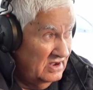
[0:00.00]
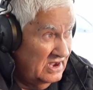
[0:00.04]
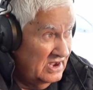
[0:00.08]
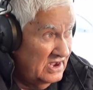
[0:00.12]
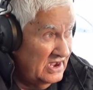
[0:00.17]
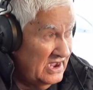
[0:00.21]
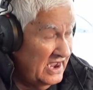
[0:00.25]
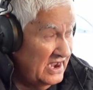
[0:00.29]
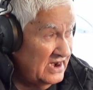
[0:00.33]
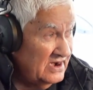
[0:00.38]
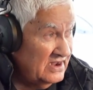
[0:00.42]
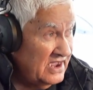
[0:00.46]

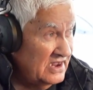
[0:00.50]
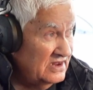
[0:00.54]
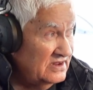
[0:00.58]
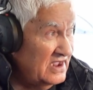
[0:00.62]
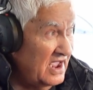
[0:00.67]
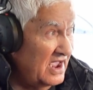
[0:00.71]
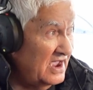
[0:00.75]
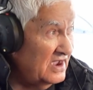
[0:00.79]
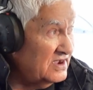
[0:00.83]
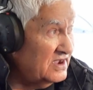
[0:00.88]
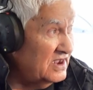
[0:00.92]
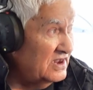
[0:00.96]
how can
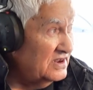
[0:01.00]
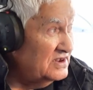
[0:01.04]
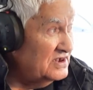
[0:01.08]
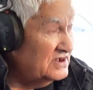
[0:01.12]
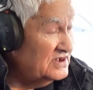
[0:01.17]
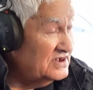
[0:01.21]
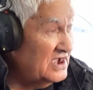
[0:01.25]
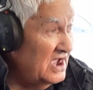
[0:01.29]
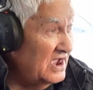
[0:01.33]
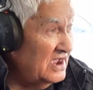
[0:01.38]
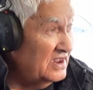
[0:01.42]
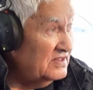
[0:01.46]
you
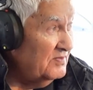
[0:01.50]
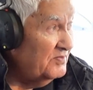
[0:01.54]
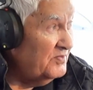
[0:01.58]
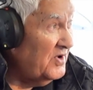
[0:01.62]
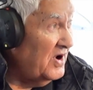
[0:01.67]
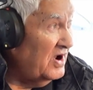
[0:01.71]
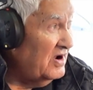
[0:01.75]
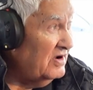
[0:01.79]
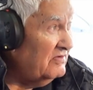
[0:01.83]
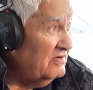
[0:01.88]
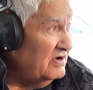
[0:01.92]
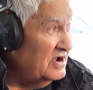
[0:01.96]
say it, the
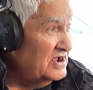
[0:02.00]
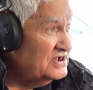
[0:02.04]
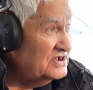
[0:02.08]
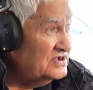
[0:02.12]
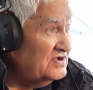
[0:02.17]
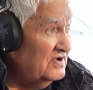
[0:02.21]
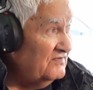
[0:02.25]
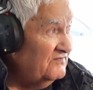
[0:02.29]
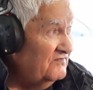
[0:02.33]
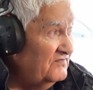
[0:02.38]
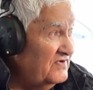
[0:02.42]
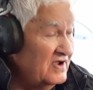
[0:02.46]
progress
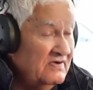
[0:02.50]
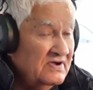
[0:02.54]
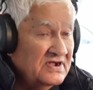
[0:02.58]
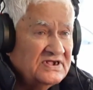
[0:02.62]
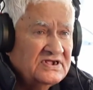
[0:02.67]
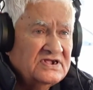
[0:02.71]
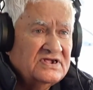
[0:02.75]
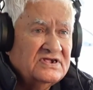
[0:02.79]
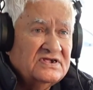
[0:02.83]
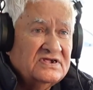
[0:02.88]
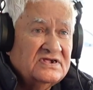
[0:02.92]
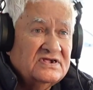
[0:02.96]
of various
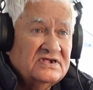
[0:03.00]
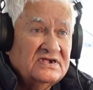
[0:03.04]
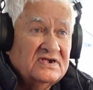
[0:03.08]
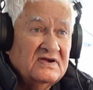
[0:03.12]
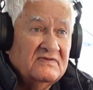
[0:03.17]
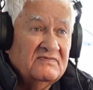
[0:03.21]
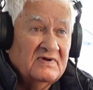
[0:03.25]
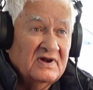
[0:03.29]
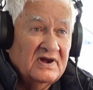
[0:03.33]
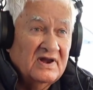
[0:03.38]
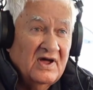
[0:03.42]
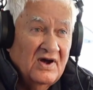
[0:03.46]

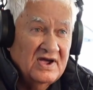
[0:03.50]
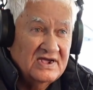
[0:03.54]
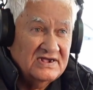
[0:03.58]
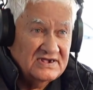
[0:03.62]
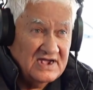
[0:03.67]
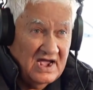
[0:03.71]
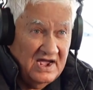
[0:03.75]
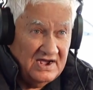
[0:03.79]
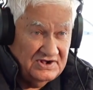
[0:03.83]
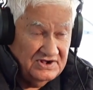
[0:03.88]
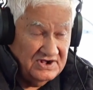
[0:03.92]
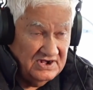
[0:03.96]

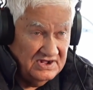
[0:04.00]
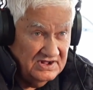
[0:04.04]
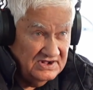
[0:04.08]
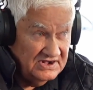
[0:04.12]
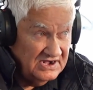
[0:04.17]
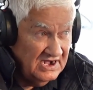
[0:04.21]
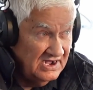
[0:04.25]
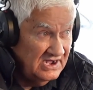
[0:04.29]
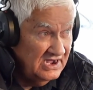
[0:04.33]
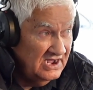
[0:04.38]
civilizations.